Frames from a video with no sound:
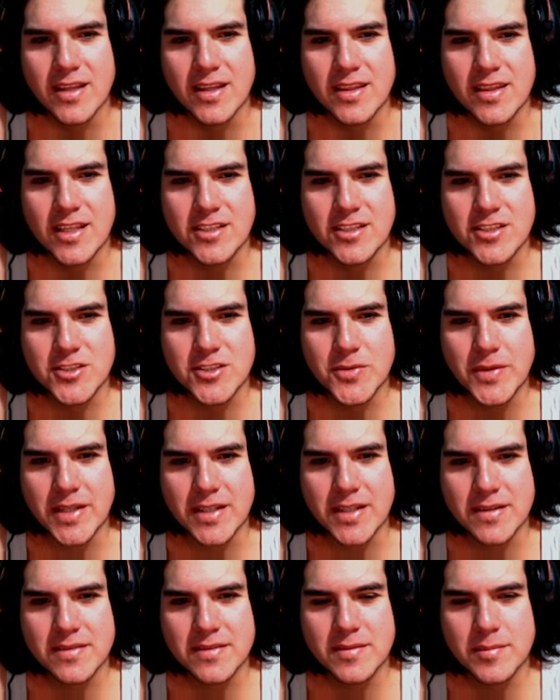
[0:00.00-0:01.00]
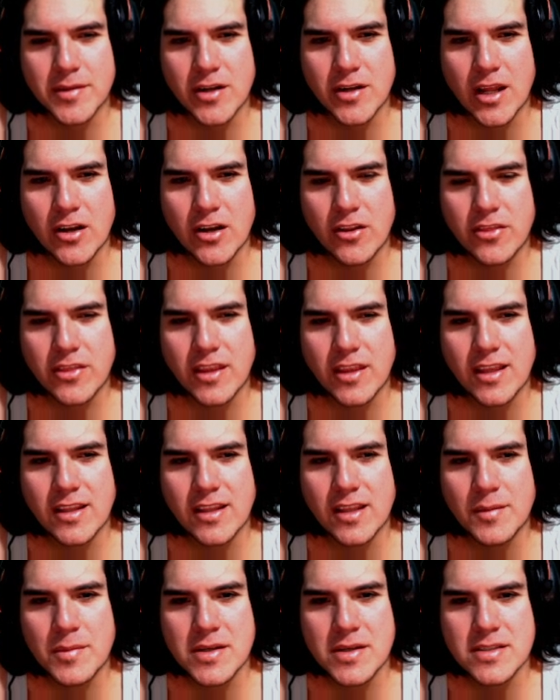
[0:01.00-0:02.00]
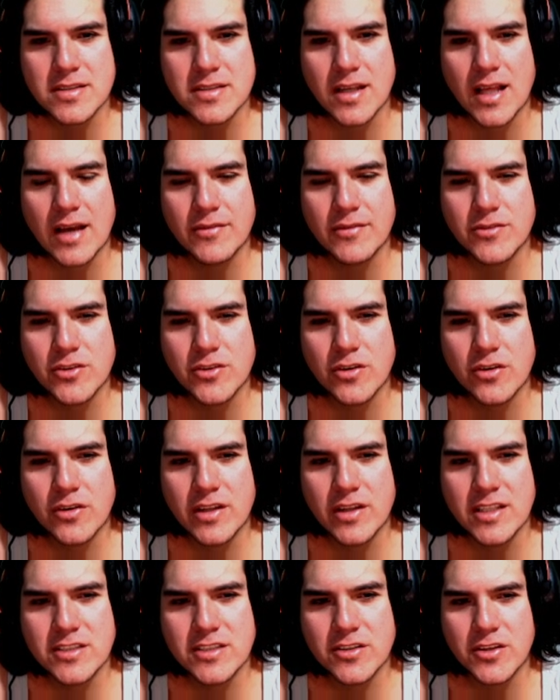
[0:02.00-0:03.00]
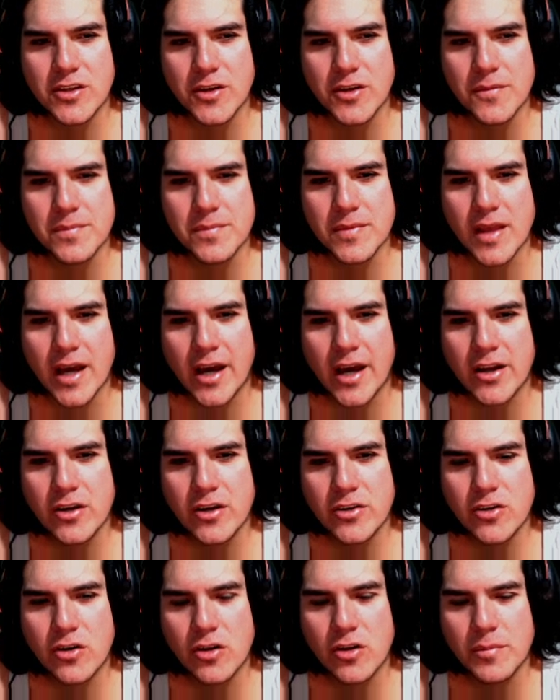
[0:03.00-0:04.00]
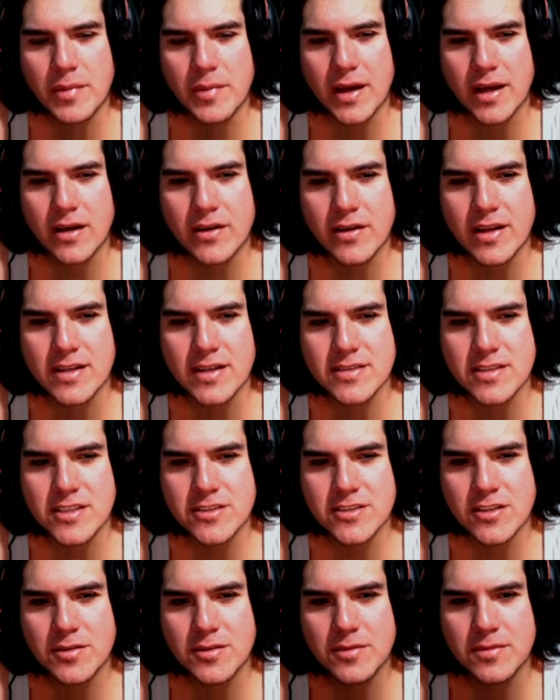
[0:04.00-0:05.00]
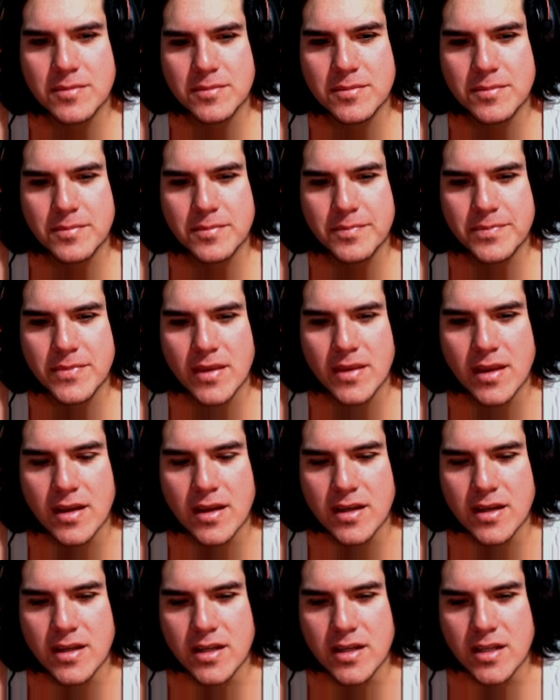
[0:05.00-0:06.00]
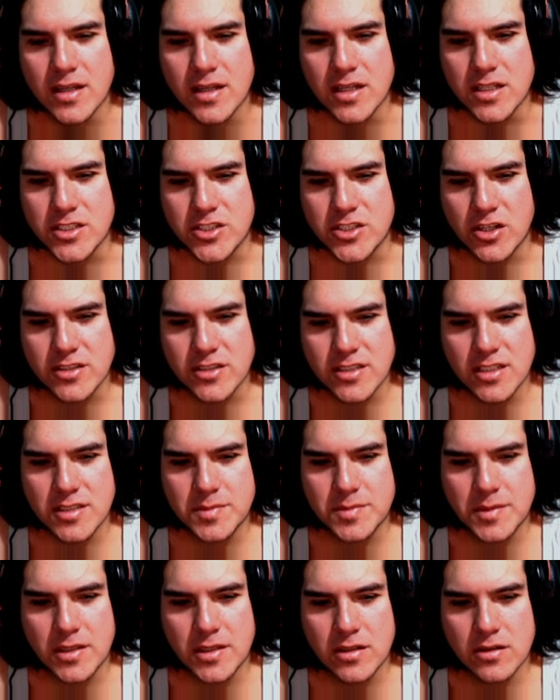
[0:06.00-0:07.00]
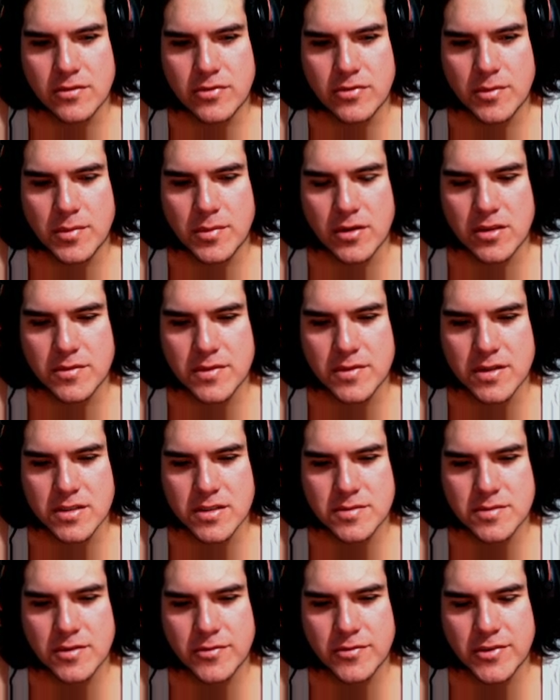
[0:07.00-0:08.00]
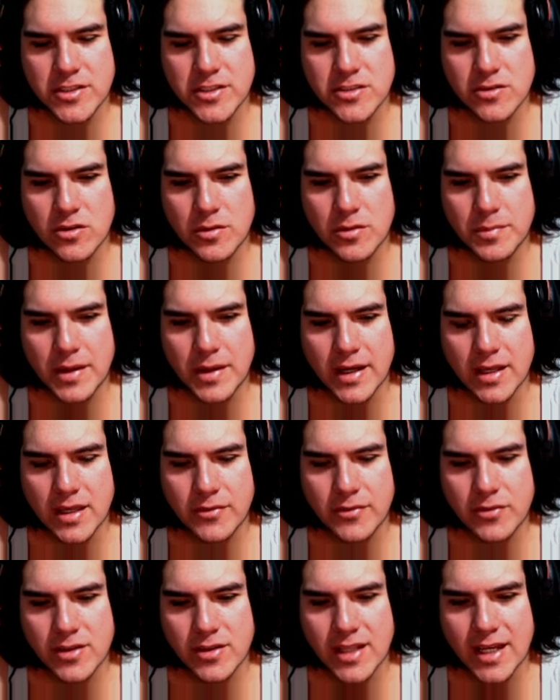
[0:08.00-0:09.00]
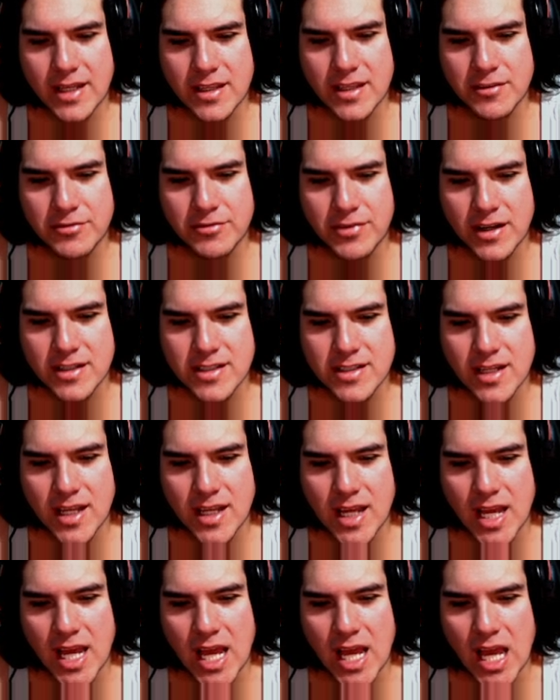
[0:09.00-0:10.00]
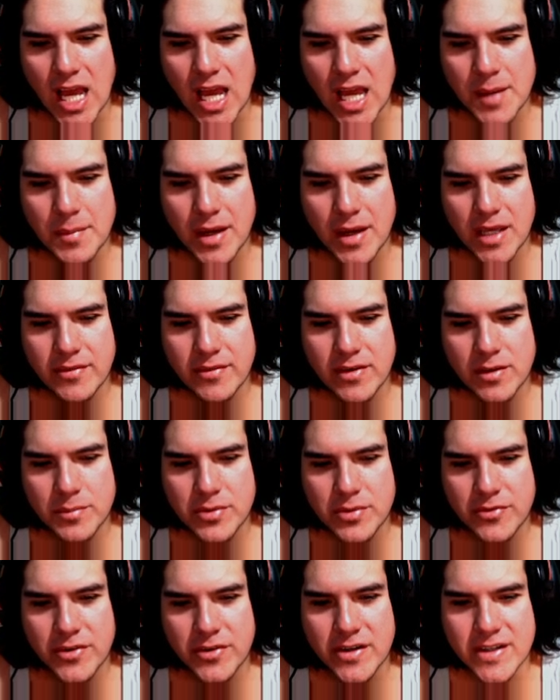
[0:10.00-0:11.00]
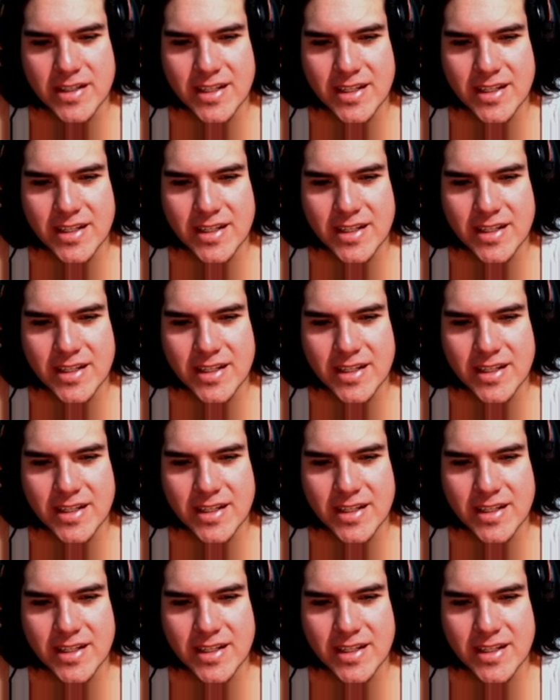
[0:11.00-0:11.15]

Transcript: This is sweet, but I don't think it means I have to go initiating you. I don't need hold back, Vanas. Some. She also going speak for both of us. Feel free to hold back if you like. In fact, I might even prefer it.